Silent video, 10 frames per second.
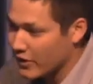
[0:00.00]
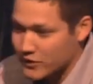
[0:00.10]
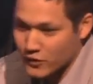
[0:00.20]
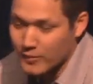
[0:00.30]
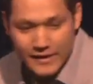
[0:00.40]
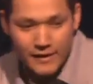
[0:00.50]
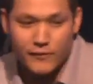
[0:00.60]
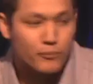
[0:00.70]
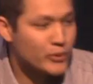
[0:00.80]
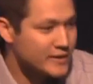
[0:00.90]
there are so many
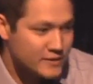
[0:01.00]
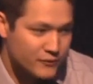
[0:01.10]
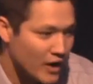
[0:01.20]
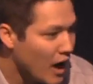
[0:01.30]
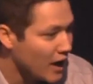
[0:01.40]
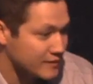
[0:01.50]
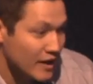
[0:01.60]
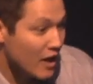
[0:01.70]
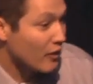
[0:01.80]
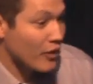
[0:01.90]
different breeds of dogs?
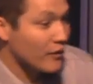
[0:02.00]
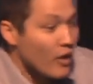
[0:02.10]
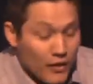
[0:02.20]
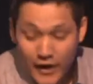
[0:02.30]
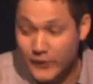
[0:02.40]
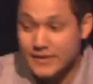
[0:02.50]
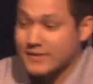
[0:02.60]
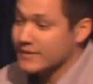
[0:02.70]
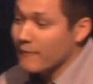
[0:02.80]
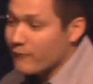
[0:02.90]
The, there is
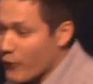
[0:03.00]
some